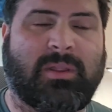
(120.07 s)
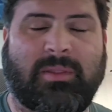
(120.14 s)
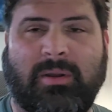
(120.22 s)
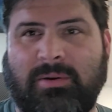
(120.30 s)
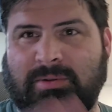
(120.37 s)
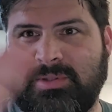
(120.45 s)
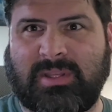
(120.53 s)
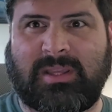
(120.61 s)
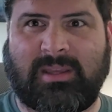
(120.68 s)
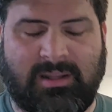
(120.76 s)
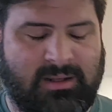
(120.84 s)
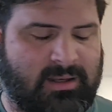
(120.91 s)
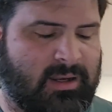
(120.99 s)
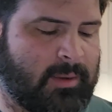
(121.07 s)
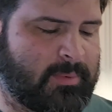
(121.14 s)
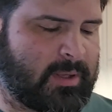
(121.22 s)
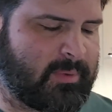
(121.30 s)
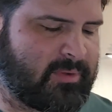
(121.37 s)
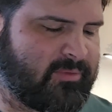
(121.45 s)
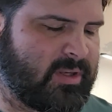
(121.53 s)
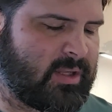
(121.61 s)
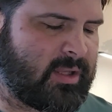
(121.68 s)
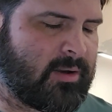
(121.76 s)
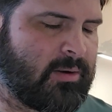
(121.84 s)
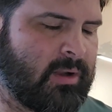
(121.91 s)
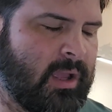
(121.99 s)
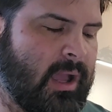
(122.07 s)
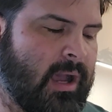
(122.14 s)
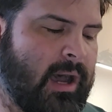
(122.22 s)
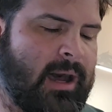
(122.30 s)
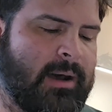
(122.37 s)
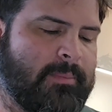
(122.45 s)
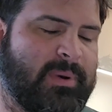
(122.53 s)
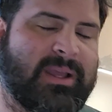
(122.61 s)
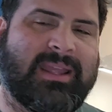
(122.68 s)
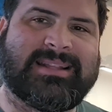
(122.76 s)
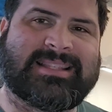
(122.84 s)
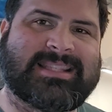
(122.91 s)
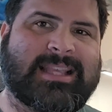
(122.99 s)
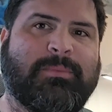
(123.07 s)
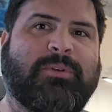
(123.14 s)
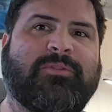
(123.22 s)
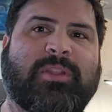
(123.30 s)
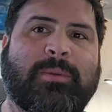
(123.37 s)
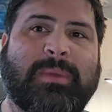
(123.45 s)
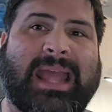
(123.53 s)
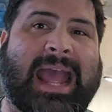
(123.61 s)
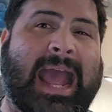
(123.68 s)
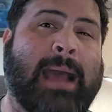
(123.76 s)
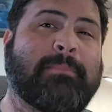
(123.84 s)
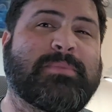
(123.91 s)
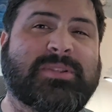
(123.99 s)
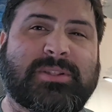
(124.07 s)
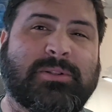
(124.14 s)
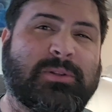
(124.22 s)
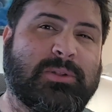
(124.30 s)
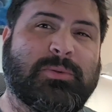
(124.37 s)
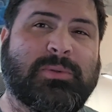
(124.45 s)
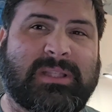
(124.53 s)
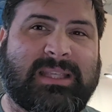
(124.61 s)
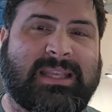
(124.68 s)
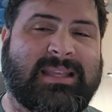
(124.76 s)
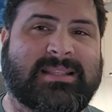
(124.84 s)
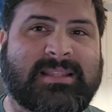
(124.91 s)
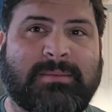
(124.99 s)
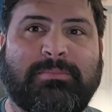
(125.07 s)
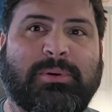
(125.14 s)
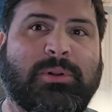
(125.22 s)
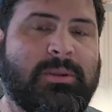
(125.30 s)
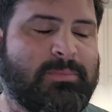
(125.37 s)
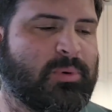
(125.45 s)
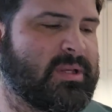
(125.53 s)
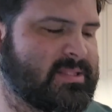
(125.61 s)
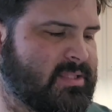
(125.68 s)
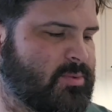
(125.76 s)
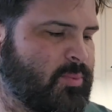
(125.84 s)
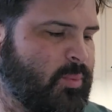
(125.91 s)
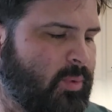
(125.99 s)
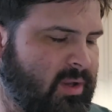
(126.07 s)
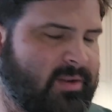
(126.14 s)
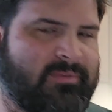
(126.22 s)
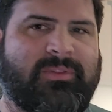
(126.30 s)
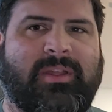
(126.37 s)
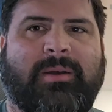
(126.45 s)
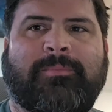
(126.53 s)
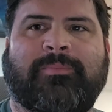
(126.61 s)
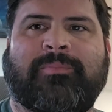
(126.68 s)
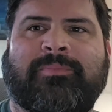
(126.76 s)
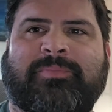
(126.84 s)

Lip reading: of those in an upcoming video, but in some of them it absolutely is, and Bully Boyz is one of them.